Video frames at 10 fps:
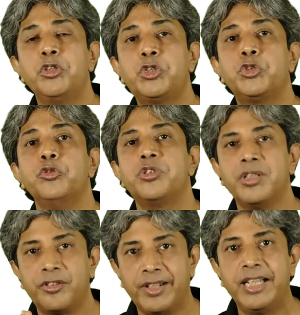to choose
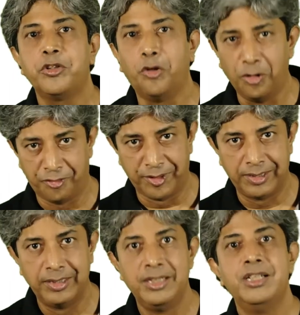the right
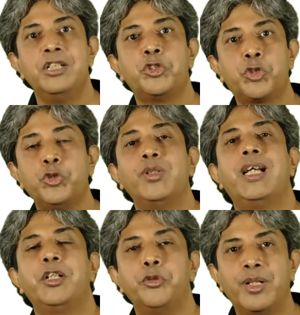offer so
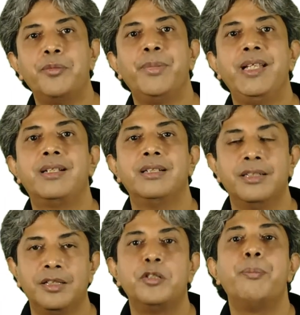that you can make
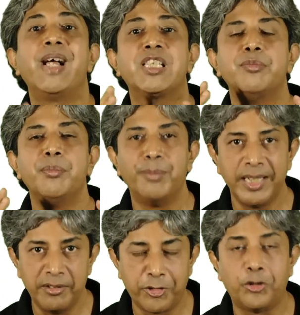the maximum
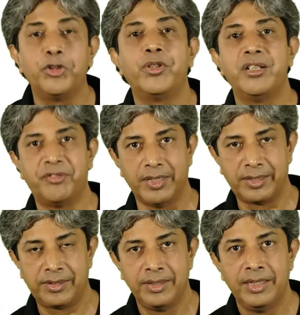money for all your
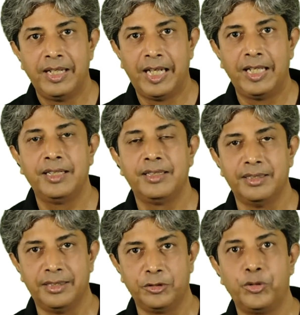efforts and
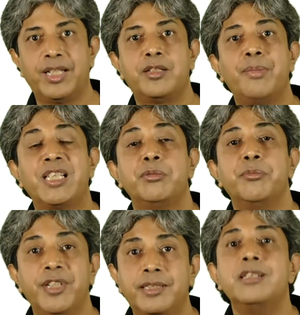uh, you get the
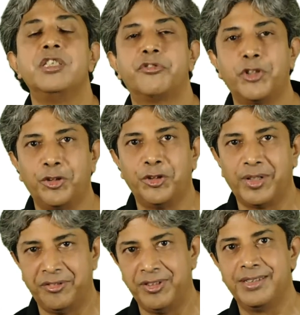maximum returns for all
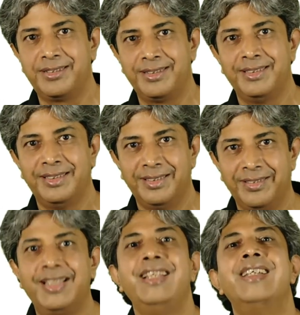your efforts.
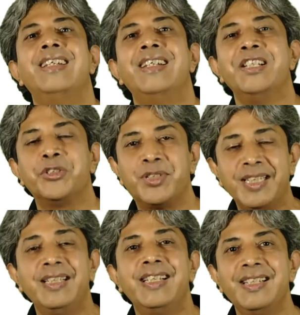Okay. So
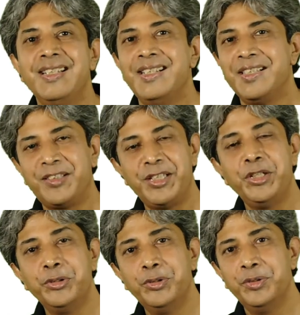till then, see
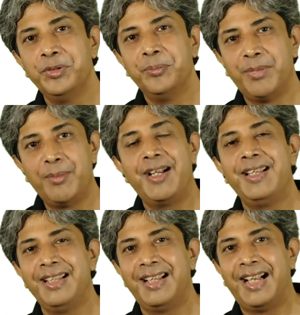you. Bye
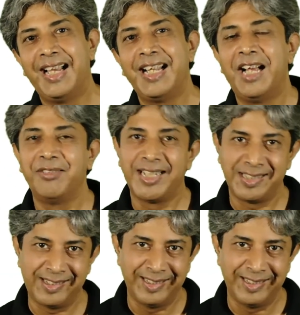bye and have a nice